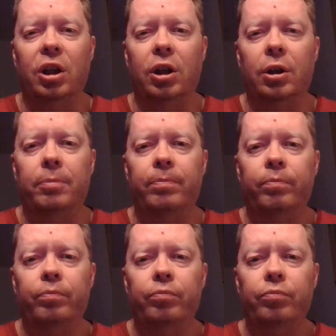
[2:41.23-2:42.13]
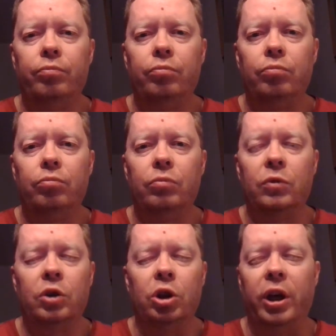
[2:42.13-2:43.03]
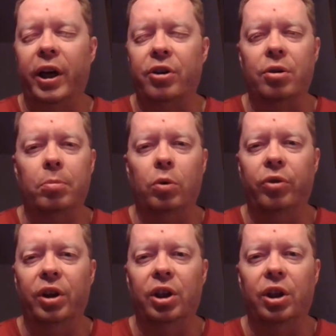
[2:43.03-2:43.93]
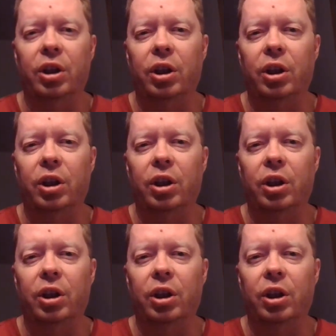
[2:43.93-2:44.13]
Um, good action movie,